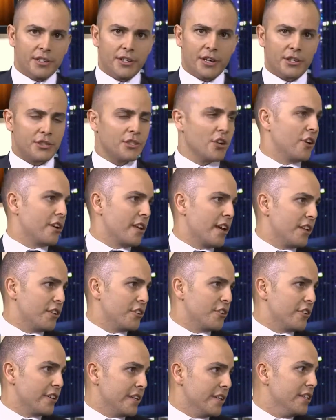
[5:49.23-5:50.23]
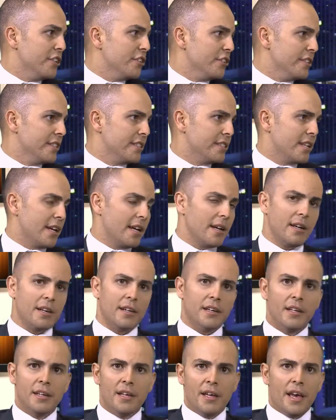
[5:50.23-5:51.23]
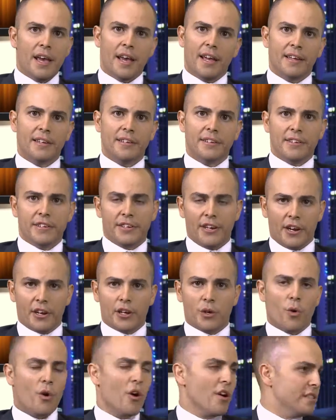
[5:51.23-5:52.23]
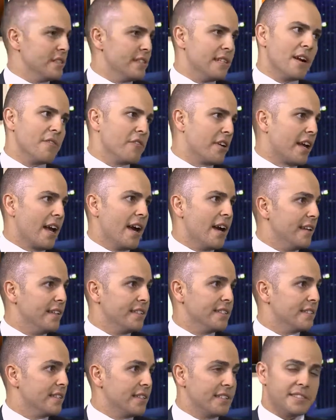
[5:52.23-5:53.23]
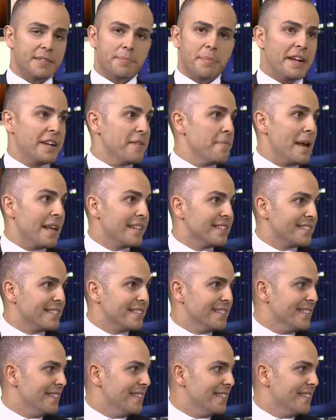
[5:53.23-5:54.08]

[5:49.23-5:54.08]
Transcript: you know, psychiatric injuries uh, and, you know, inquiries in that regard is, is been immense.